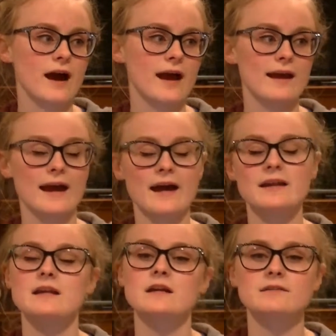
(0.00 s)
I
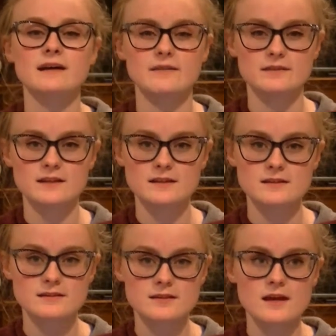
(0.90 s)
had enough
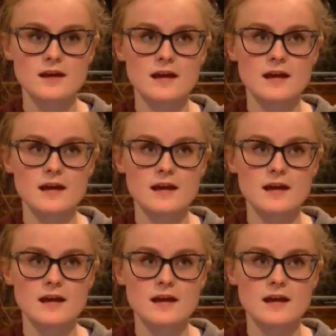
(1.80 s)
evidence.